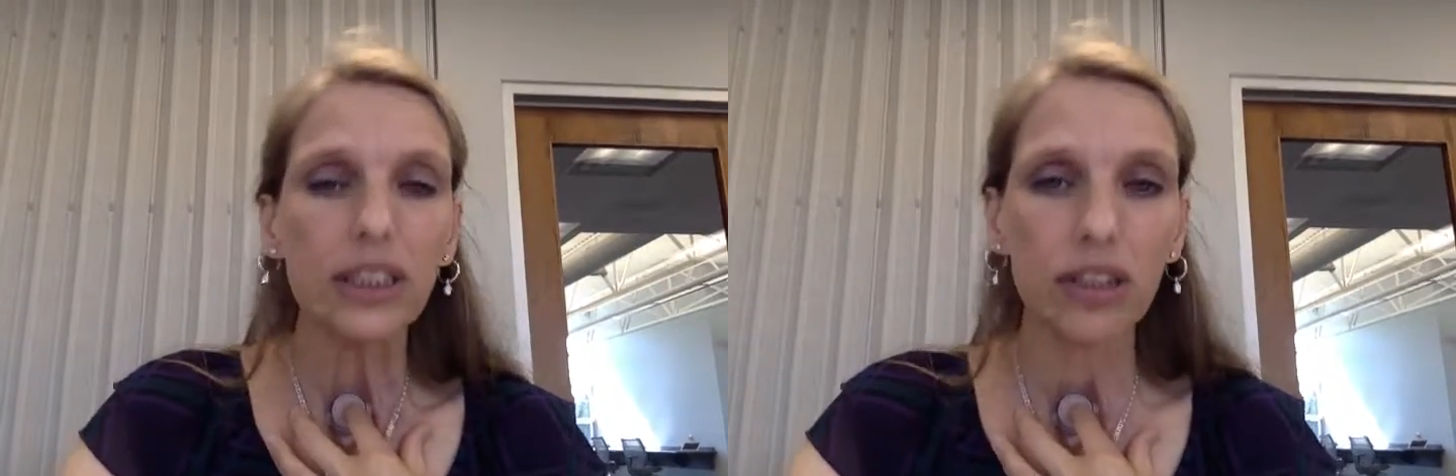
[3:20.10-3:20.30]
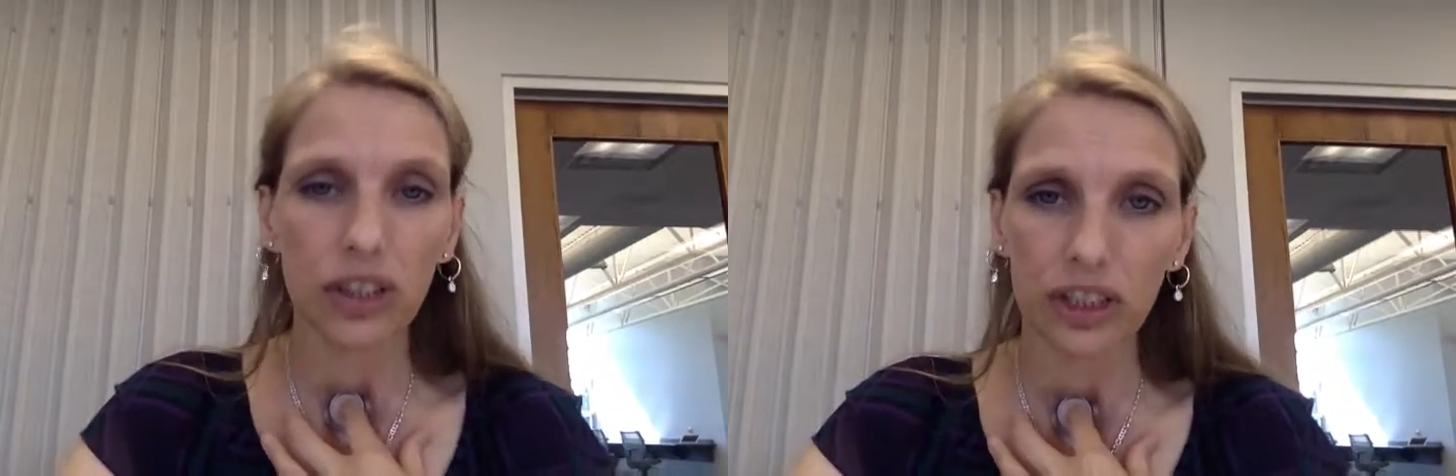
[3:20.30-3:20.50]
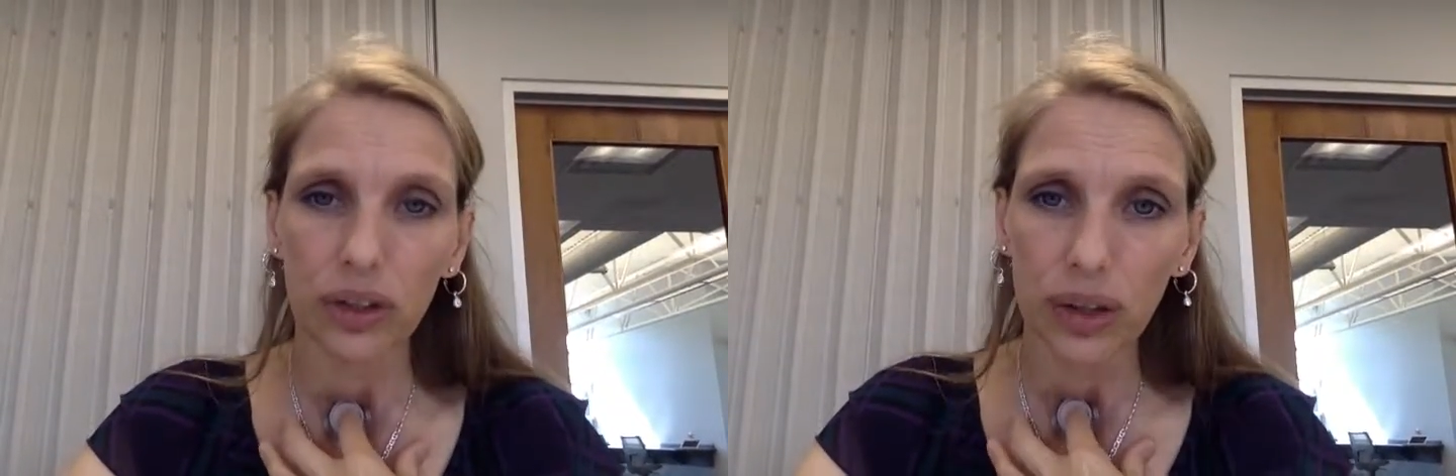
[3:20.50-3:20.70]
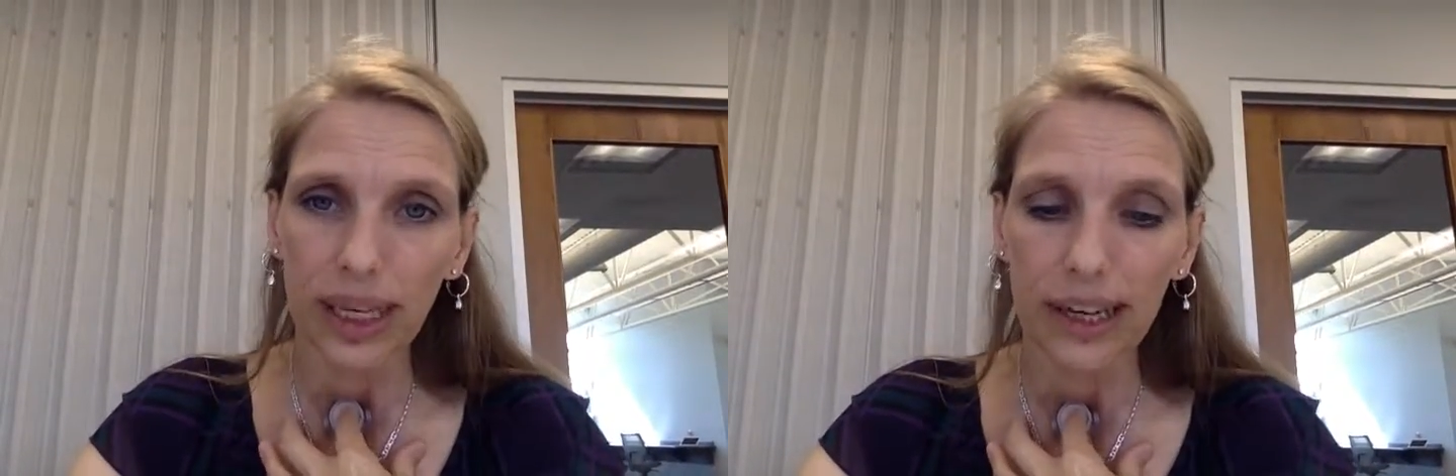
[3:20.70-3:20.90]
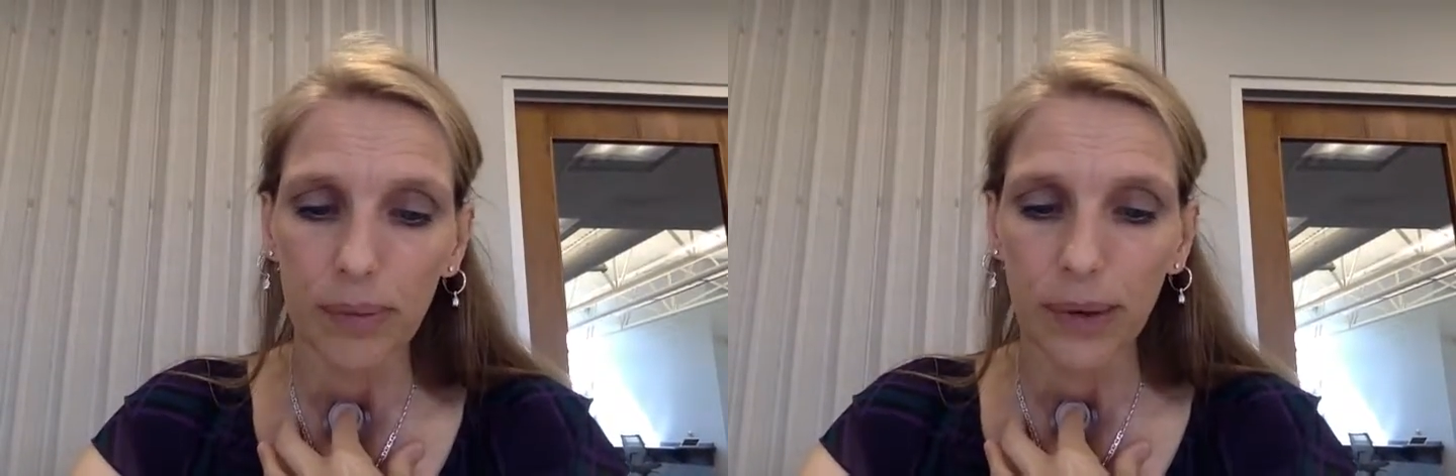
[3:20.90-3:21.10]
She took
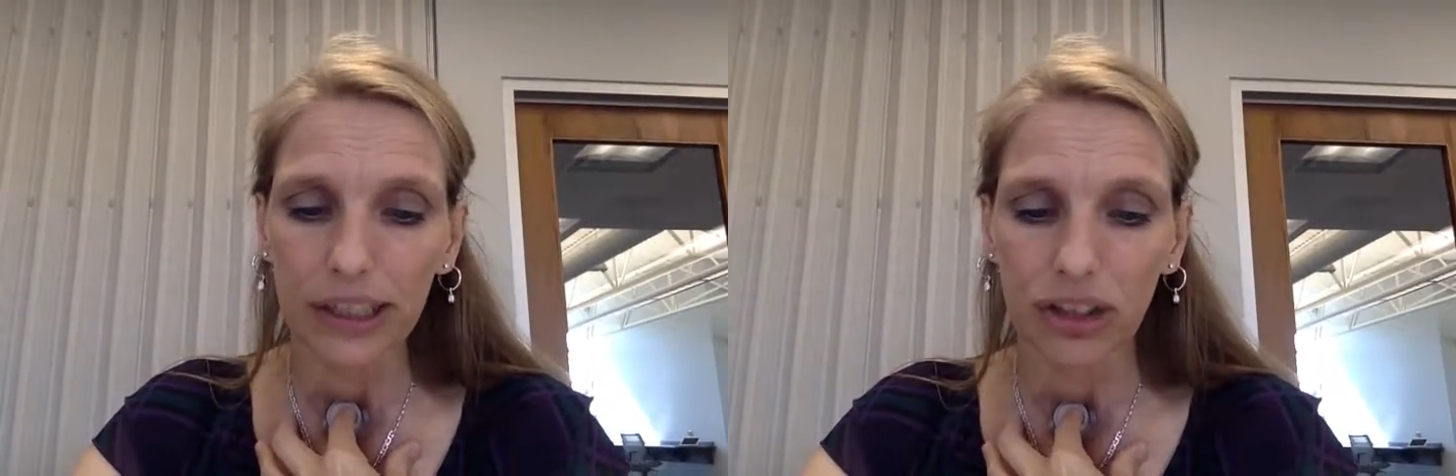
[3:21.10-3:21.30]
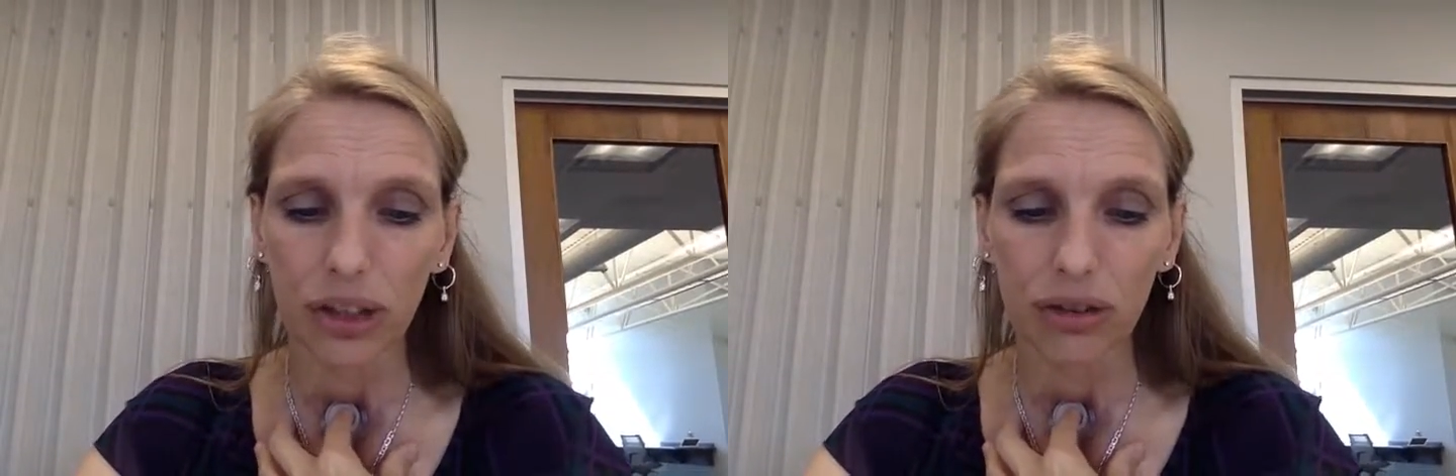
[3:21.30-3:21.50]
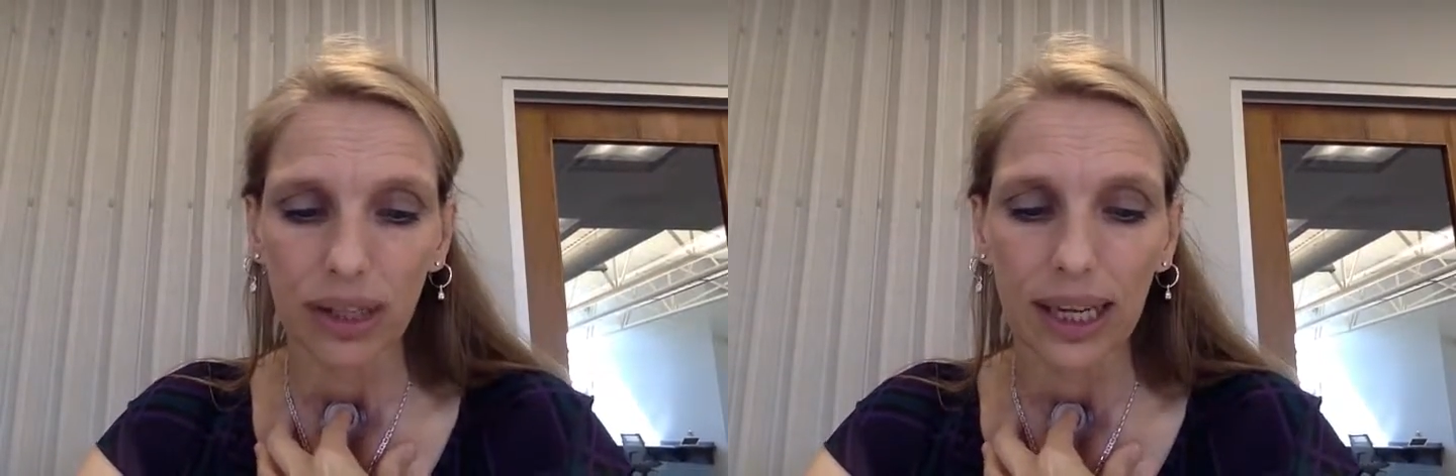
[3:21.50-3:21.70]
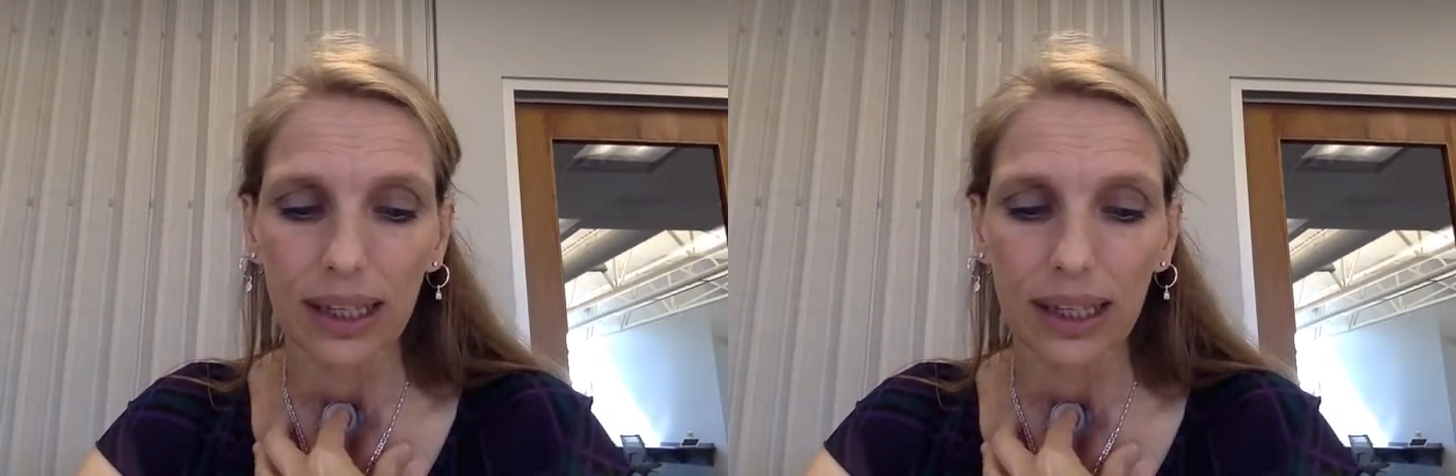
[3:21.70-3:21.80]
care of my children